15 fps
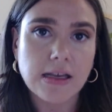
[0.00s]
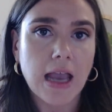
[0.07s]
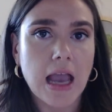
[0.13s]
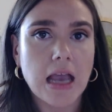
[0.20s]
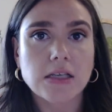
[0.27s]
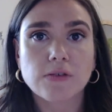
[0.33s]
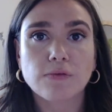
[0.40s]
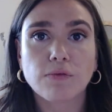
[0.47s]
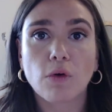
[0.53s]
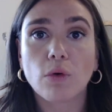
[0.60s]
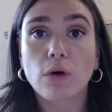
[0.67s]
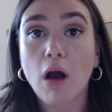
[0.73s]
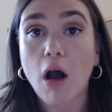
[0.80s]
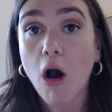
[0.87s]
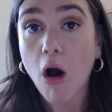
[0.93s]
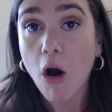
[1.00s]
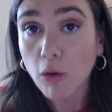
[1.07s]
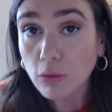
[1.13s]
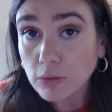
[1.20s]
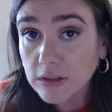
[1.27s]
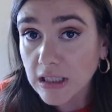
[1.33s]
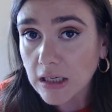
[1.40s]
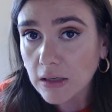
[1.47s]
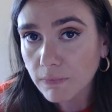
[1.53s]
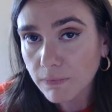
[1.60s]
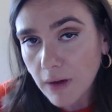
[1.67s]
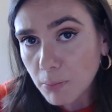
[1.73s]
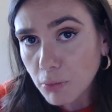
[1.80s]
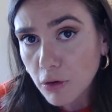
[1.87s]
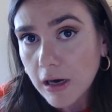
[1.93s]
the case for a hold in
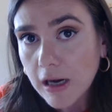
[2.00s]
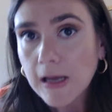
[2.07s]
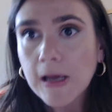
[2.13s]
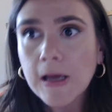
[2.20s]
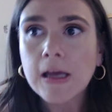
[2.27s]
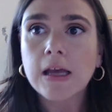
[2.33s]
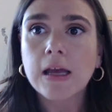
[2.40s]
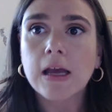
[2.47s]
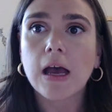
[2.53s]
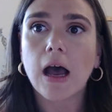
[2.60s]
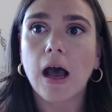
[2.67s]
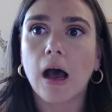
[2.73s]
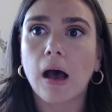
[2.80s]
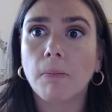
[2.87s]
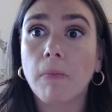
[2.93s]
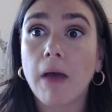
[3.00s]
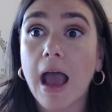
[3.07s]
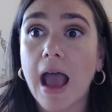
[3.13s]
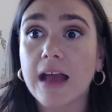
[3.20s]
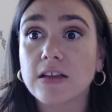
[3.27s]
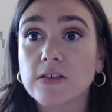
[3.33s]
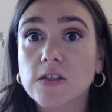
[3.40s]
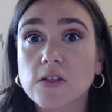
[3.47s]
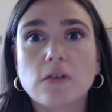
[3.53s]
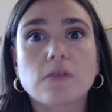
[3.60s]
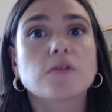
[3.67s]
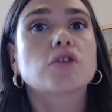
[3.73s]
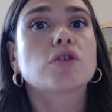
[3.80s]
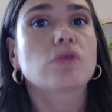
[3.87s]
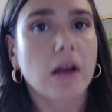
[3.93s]
February. And sort
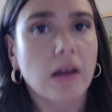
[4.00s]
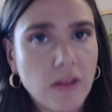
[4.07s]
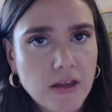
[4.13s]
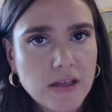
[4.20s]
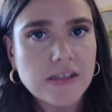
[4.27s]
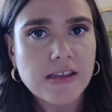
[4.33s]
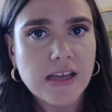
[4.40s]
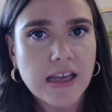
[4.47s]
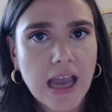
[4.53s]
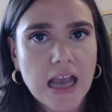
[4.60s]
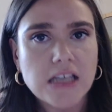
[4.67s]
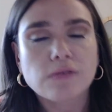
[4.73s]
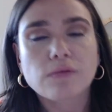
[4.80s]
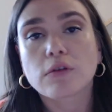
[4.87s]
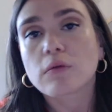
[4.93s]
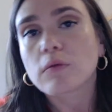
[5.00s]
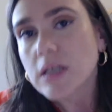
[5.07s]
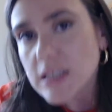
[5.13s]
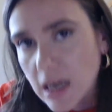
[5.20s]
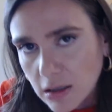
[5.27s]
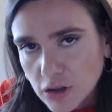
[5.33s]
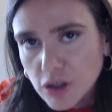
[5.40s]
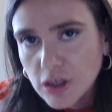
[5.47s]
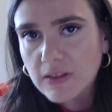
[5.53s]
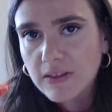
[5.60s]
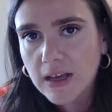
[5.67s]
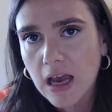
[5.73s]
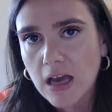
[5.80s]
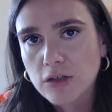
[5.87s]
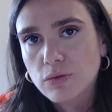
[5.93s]
of strengthens the case for a reduction in the
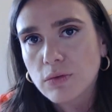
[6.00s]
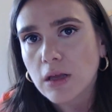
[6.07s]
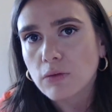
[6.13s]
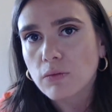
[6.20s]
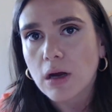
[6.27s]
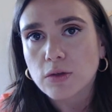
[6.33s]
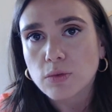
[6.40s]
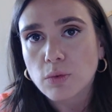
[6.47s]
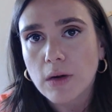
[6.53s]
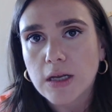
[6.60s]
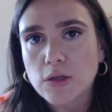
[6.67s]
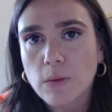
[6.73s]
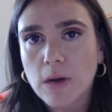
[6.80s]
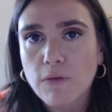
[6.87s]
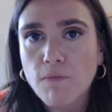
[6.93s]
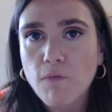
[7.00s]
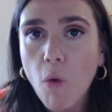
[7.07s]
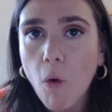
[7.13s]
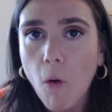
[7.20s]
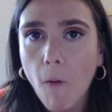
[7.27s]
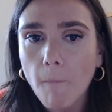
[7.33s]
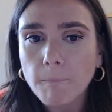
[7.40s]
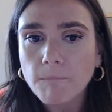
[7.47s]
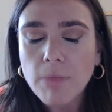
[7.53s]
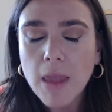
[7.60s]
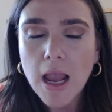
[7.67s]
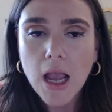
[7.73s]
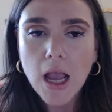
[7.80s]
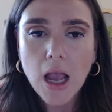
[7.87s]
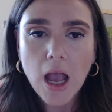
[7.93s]
cash rate throughout 2024.
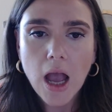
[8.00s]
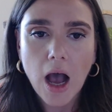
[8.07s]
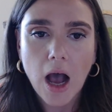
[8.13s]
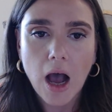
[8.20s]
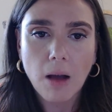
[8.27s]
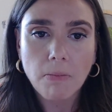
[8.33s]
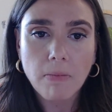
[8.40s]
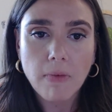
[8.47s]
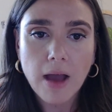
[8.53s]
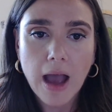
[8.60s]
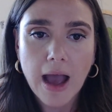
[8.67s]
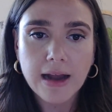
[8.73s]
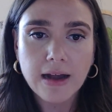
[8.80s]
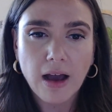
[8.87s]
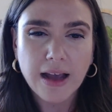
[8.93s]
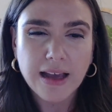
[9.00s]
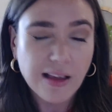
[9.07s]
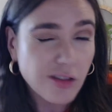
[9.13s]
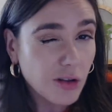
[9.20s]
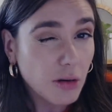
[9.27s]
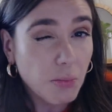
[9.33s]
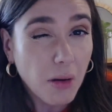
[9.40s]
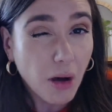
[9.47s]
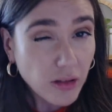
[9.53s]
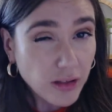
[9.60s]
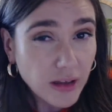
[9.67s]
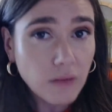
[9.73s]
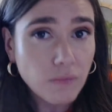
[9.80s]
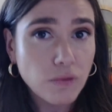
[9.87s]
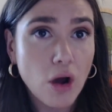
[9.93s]
And I guess on a
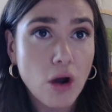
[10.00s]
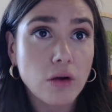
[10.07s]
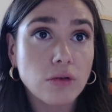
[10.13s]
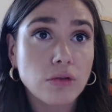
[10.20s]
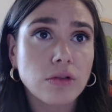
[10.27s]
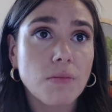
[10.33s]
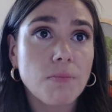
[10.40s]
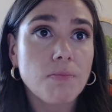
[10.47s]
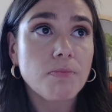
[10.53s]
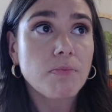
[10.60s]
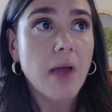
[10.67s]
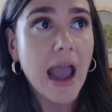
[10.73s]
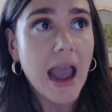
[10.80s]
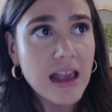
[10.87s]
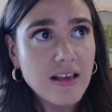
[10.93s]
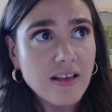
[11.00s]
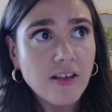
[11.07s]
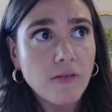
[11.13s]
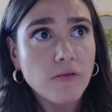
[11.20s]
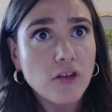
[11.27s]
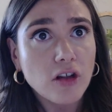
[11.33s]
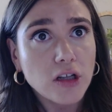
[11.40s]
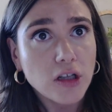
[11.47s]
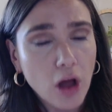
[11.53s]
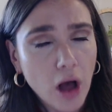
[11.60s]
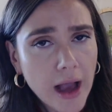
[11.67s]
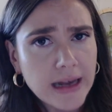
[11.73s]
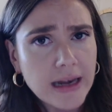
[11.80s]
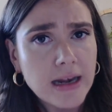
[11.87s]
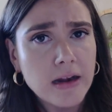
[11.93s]
positive note, the pace of
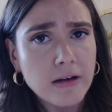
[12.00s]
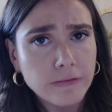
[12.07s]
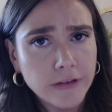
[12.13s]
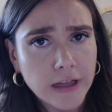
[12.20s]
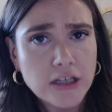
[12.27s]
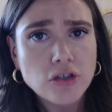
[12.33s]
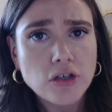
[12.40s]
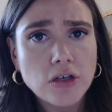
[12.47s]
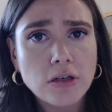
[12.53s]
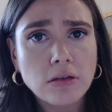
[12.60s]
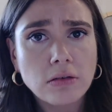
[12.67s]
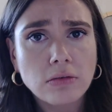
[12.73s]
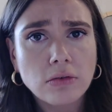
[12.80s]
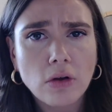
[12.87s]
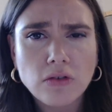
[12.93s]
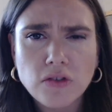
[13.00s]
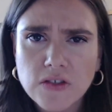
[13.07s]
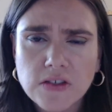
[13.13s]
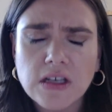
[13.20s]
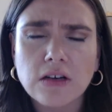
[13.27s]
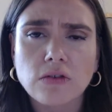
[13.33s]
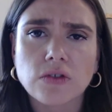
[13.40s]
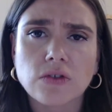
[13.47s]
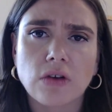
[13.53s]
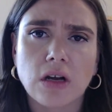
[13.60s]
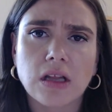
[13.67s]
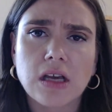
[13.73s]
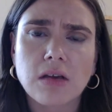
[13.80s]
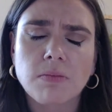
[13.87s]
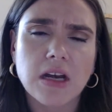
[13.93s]
decline in inflation, not just in
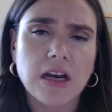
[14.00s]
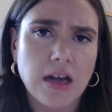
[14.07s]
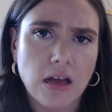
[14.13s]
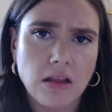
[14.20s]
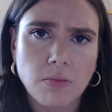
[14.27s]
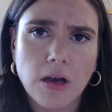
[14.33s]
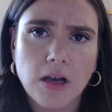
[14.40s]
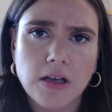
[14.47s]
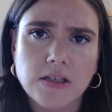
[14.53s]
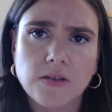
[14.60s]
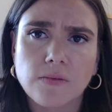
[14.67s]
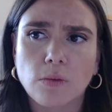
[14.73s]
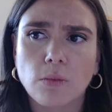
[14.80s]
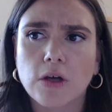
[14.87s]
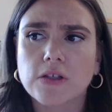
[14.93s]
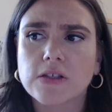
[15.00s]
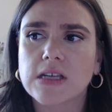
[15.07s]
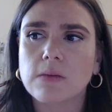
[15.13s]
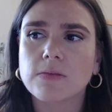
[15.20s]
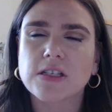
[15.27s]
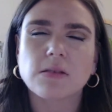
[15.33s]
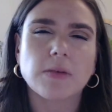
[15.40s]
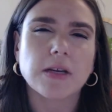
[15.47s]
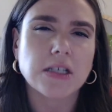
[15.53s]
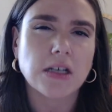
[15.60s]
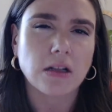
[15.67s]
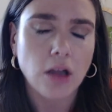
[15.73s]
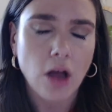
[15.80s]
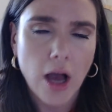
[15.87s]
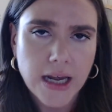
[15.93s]
Australia, but in other parts of the world, seems to be
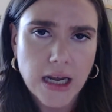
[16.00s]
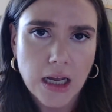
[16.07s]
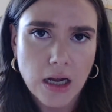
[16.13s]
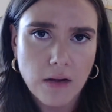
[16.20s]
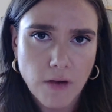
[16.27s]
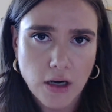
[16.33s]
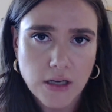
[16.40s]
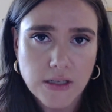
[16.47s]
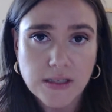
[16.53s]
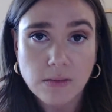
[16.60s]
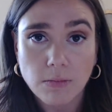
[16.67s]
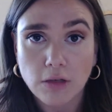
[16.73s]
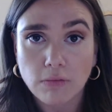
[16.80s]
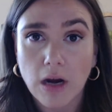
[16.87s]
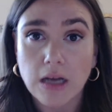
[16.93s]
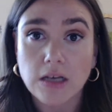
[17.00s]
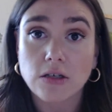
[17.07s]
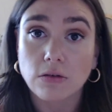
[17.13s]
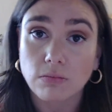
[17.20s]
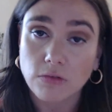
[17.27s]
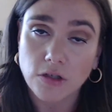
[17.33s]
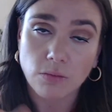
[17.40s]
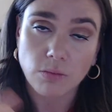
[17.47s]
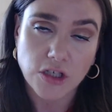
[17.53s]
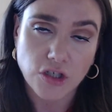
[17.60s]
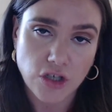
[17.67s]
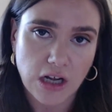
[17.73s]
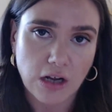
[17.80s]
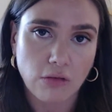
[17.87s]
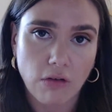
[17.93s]
declining at a very similar rate to
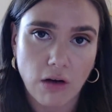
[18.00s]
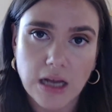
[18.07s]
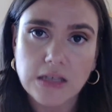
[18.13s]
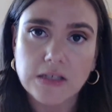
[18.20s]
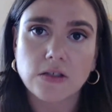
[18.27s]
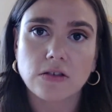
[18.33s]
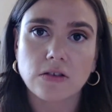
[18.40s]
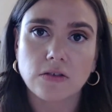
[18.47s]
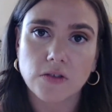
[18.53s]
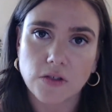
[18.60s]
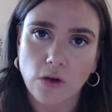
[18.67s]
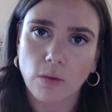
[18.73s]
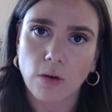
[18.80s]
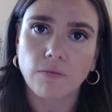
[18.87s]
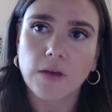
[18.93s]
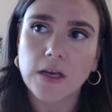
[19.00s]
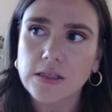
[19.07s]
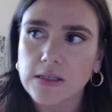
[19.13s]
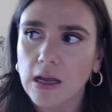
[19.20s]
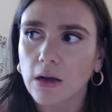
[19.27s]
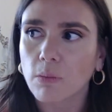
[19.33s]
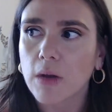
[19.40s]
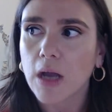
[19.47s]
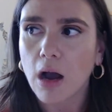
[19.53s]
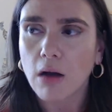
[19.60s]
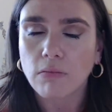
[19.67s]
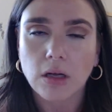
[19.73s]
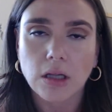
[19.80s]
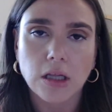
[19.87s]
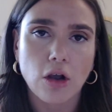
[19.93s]
which it increased. So it feels like we are
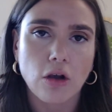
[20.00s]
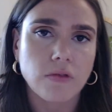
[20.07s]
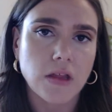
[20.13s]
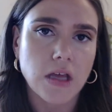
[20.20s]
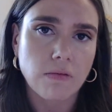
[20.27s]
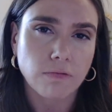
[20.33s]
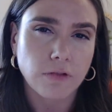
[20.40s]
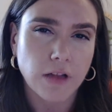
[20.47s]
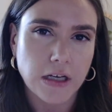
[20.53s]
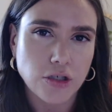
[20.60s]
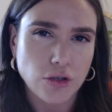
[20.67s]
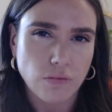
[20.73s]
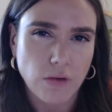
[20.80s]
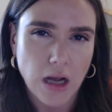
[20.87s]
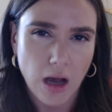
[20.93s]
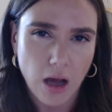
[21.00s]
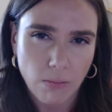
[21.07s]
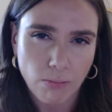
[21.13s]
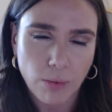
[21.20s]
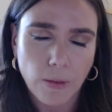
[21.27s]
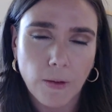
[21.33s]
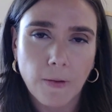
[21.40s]
really over the inflationary hump.